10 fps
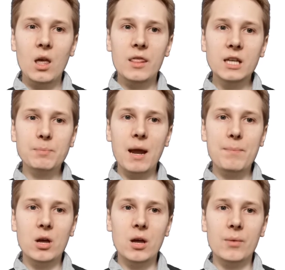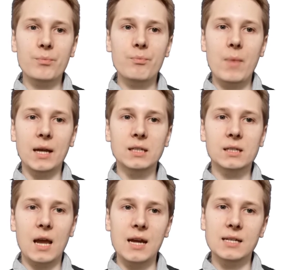This paper
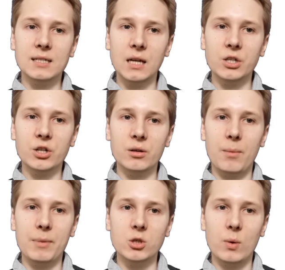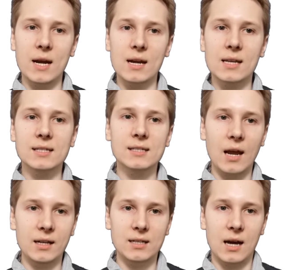makes a distinction between
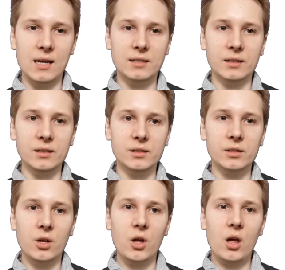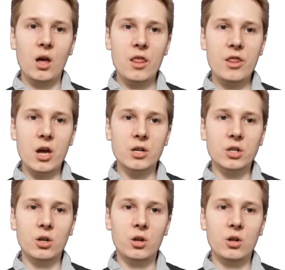sanitizers that
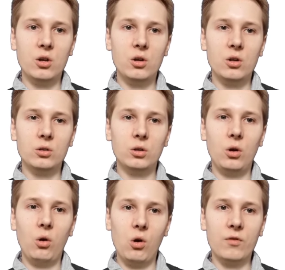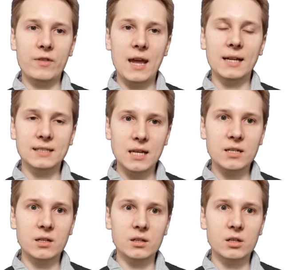look for the
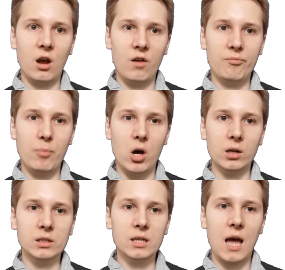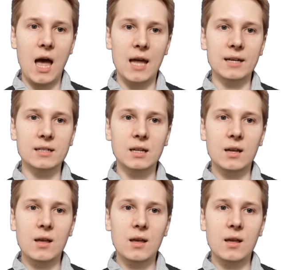existence of bugs and